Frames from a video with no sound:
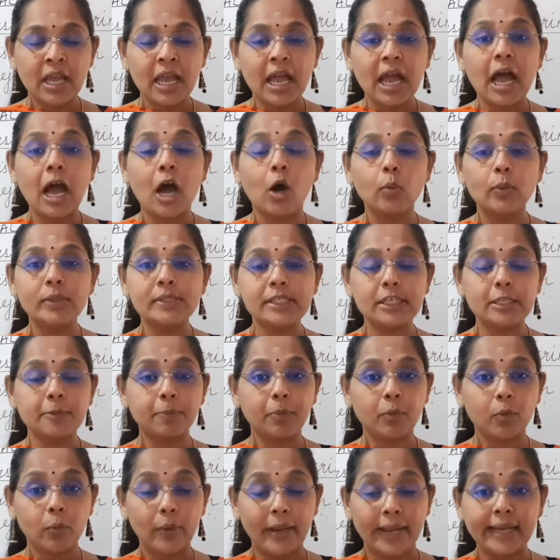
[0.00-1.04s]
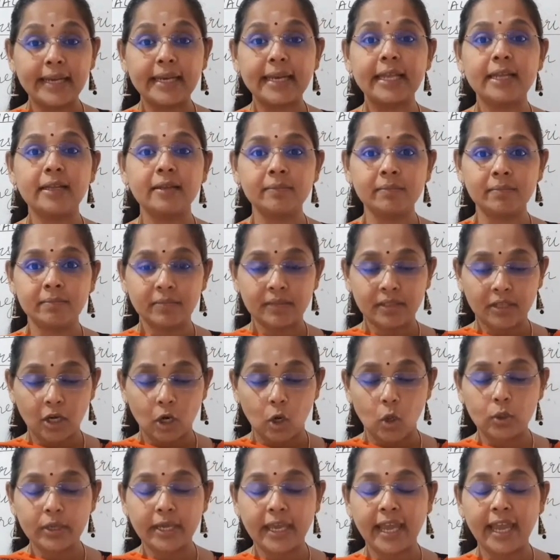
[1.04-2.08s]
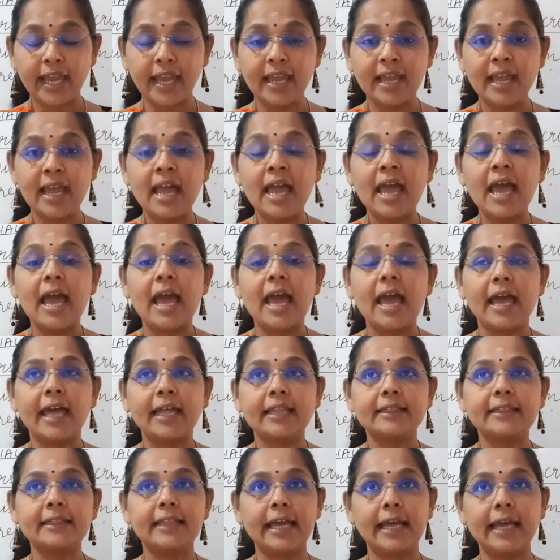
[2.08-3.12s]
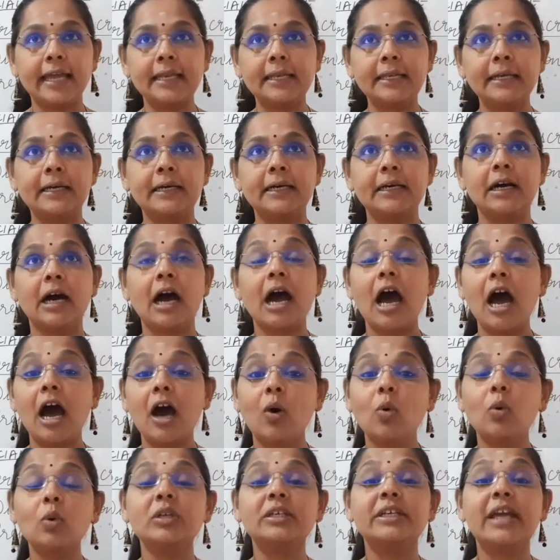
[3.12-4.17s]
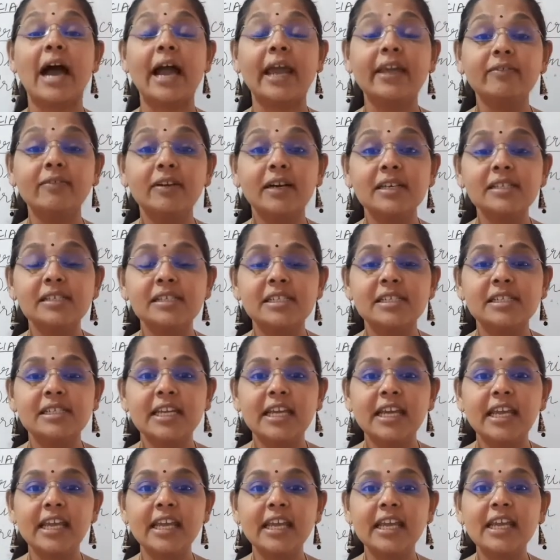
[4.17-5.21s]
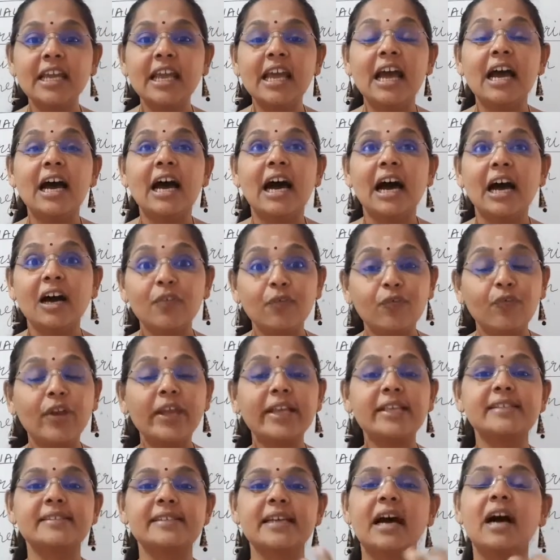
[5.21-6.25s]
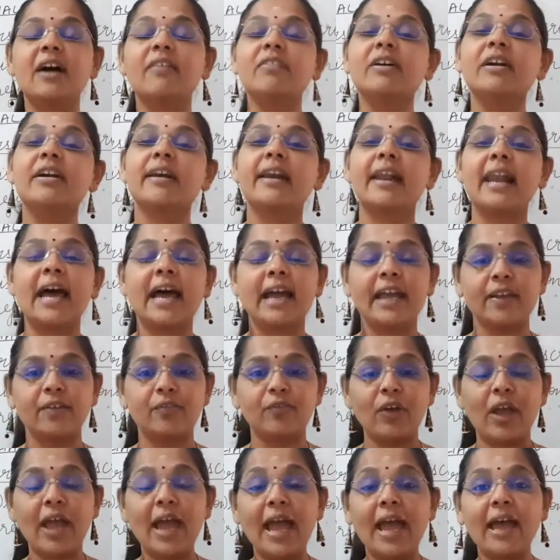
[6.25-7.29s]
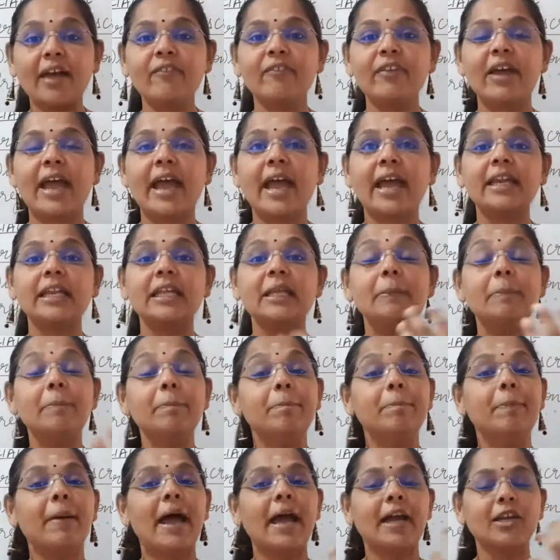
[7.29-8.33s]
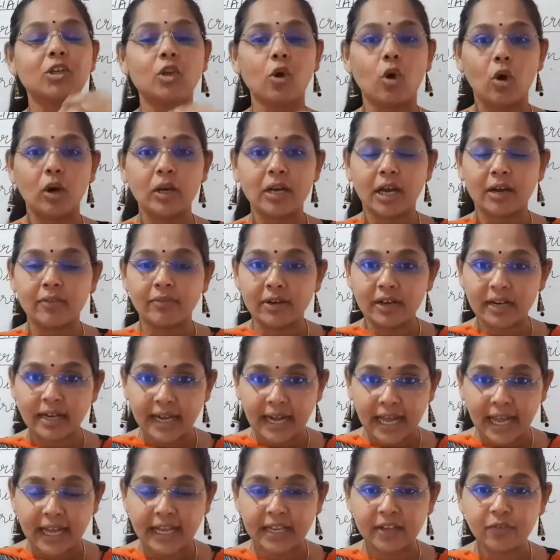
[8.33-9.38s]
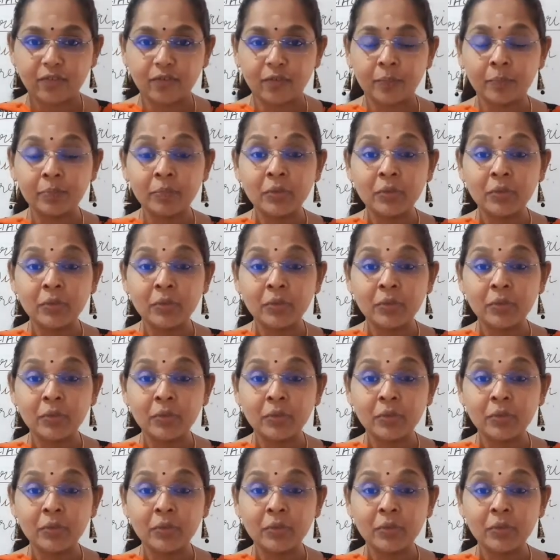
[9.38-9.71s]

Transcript: How is it prevailing? Okay. And then how diversity affects our life, have an impact on our life,